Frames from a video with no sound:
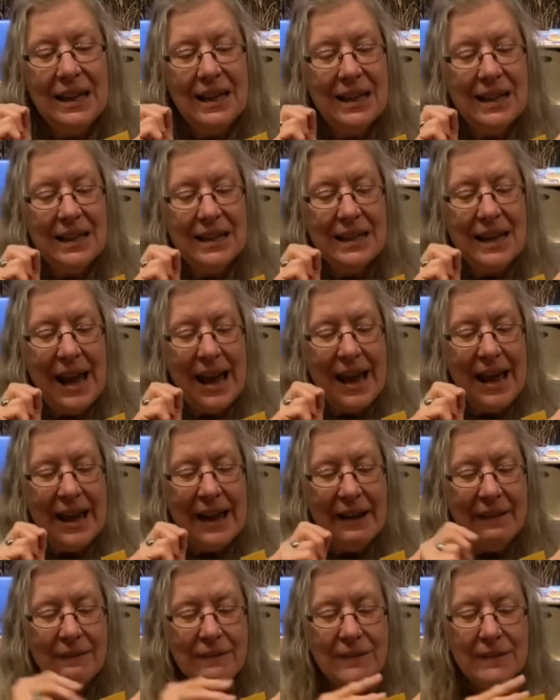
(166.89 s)
in
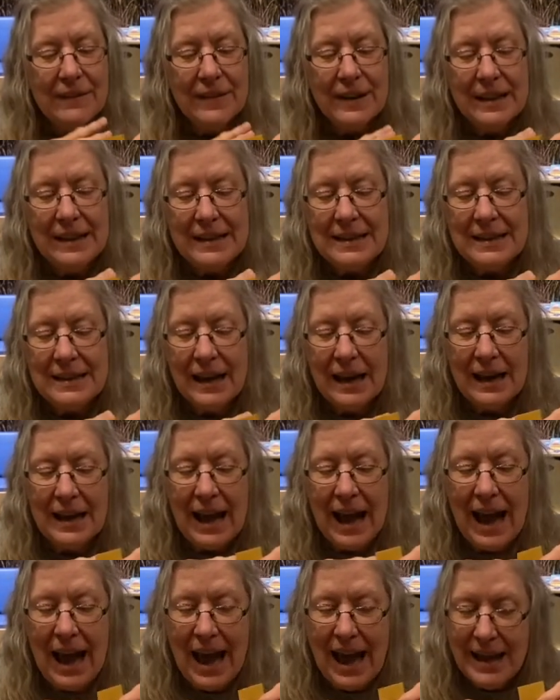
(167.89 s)
half
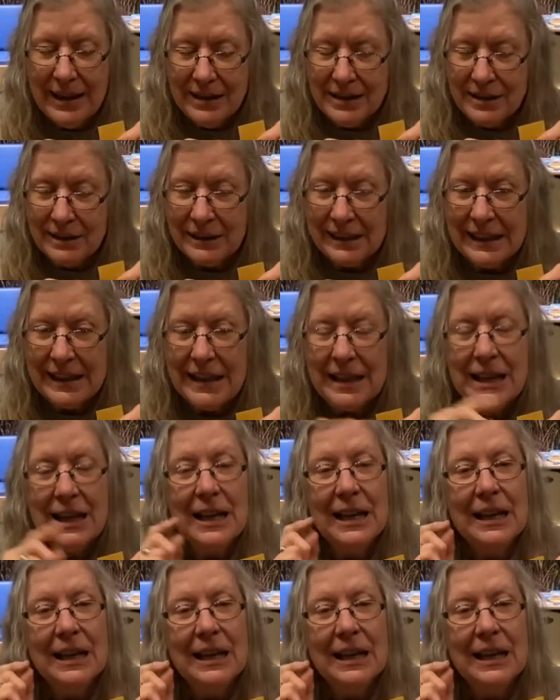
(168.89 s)
diagonally,